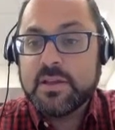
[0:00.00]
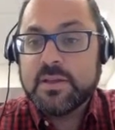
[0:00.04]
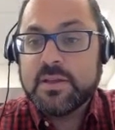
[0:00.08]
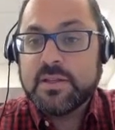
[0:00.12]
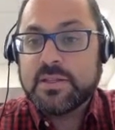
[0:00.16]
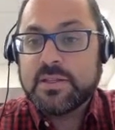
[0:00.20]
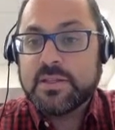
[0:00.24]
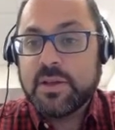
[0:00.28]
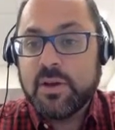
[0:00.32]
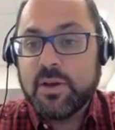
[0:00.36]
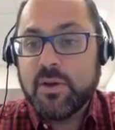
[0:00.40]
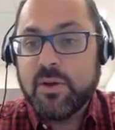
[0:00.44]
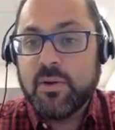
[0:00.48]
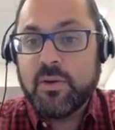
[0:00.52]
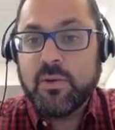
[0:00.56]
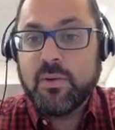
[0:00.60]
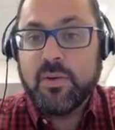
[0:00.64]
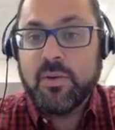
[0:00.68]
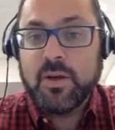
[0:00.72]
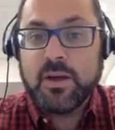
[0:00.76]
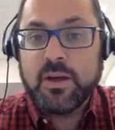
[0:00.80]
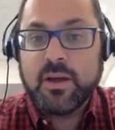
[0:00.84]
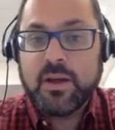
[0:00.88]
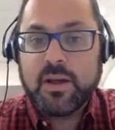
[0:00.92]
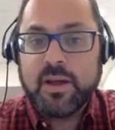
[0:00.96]
So
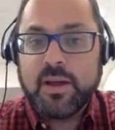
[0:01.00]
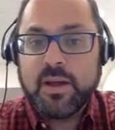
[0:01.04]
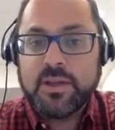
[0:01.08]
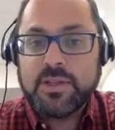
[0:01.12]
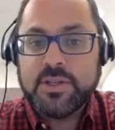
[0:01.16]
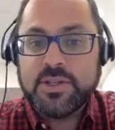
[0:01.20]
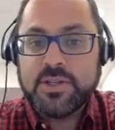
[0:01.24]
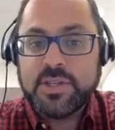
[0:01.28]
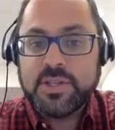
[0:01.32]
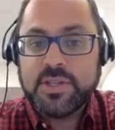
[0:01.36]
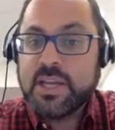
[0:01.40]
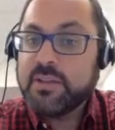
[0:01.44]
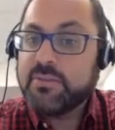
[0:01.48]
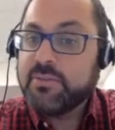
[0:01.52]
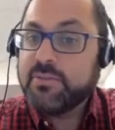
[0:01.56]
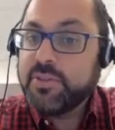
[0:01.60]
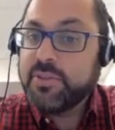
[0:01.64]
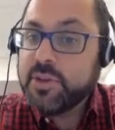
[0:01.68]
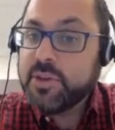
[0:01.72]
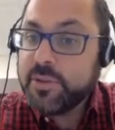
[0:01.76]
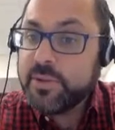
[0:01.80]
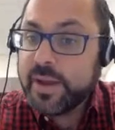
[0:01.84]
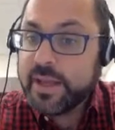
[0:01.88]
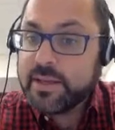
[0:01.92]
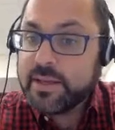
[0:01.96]
she could
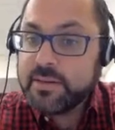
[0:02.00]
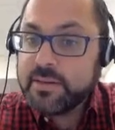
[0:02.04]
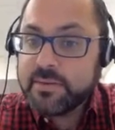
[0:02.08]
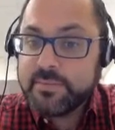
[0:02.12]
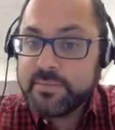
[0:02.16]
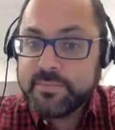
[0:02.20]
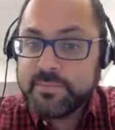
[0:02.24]
view it,